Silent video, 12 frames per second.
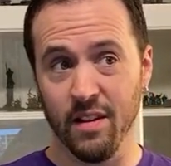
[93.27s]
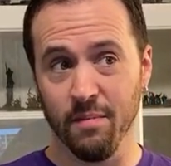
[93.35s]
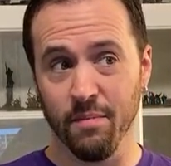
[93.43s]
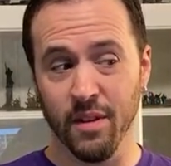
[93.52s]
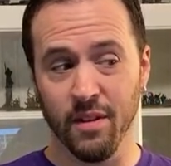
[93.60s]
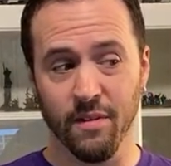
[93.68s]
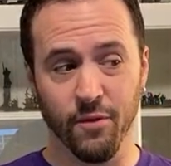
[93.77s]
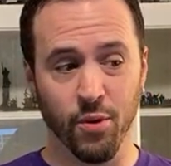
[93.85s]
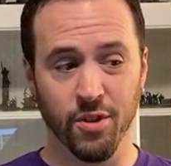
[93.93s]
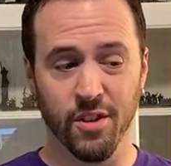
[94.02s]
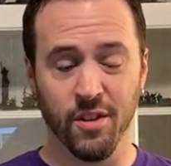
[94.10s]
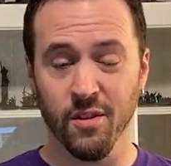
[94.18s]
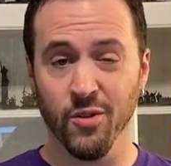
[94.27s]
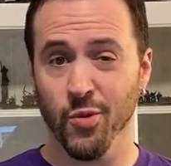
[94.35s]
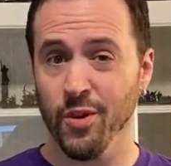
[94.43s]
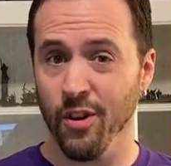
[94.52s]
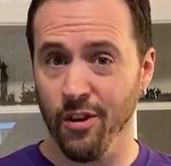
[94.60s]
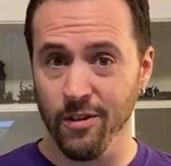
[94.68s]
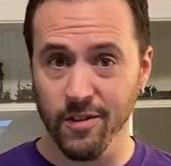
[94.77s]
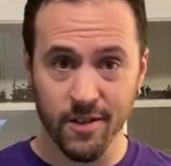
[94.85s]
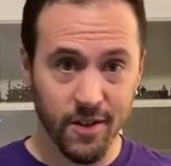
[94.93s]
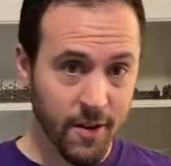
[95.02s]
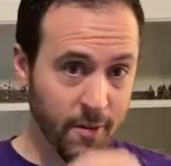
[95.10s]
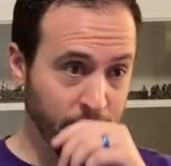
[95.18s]
but unfortunately none of those were cards.
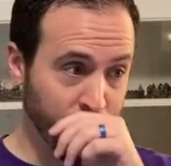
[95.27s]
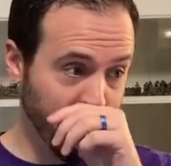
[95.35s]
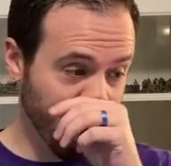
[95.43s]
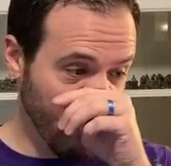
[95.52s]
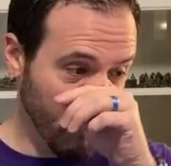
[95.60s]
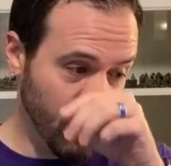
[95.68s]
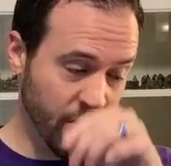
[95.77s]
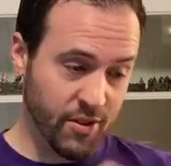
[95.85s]
Those